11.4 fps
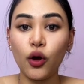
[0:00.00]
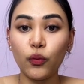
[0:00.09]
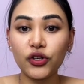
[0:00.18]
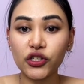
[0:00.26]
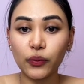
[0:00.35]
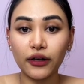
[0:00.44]
We
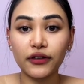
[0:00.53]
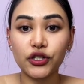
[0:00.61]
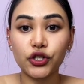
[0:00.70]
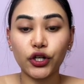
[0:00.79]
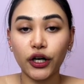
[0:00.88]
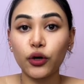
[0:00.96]
just want to
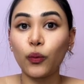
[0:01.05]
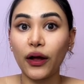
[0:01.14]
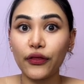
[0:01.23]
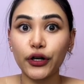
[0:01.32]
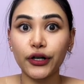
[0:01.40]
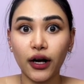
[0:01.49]
return
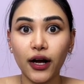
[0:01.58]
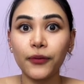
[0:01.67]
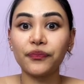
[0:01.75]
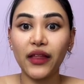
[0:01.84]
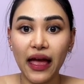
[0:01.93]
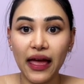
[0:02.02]
whether or not
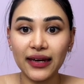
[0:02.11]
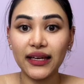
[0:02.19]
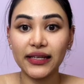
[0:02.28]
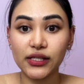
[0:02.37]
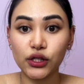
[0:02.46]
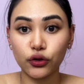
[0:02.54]
n
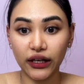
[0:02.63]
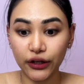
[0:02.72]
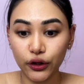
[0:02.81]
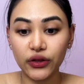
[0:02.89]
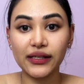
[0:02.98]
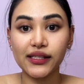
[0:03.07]
is
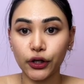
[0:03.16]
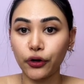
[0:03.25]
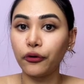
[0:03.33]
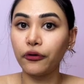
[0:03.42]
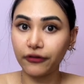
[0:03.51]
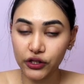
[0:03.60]
greater than
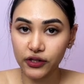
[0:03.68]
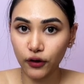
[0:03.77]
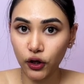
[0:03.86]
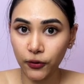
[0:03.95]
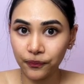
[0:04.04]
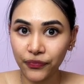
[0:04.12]
0, first of
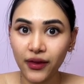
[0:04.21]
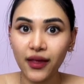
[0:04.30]
all.